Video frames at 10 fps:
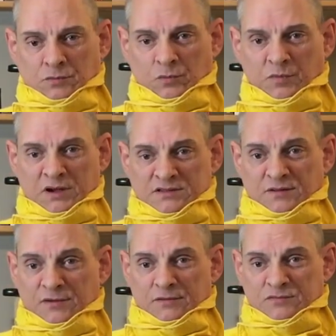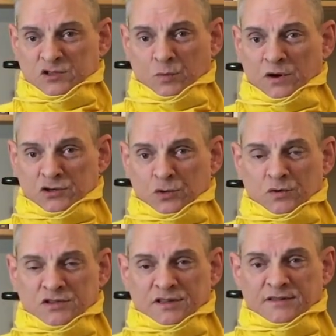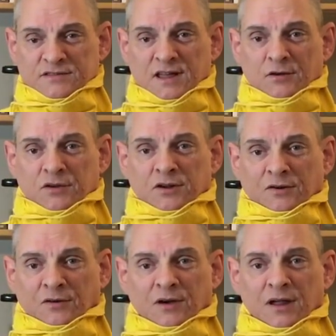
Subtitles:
because I'm just wearing short sleeves down here.